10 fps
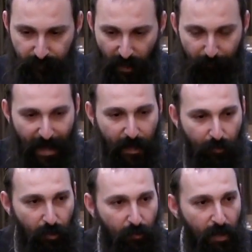a black
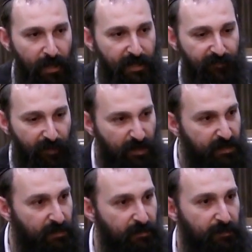crow, is very
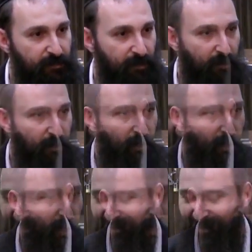sadistic
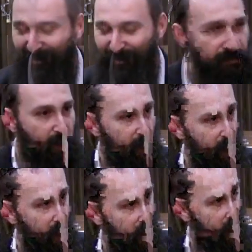so we
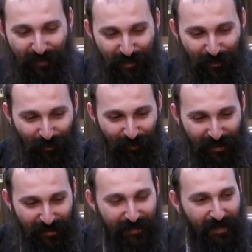know a famous
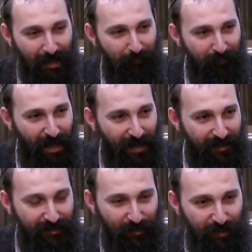story that the
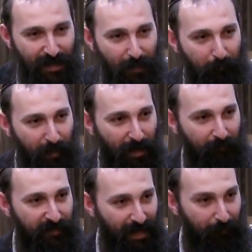Ramban, not the
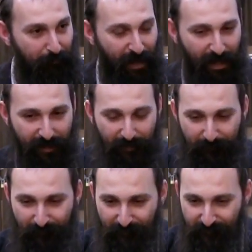Rambam, the Ramban,
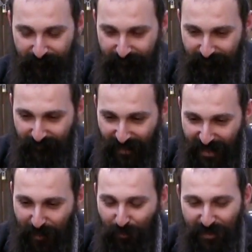
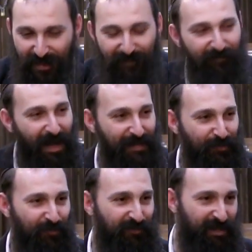he was the
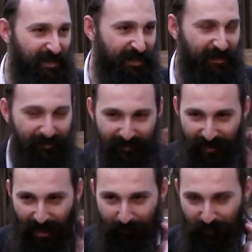advisor of the king at the
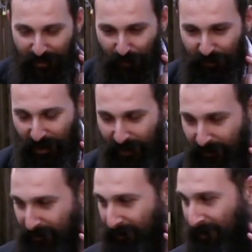time, the Sultan.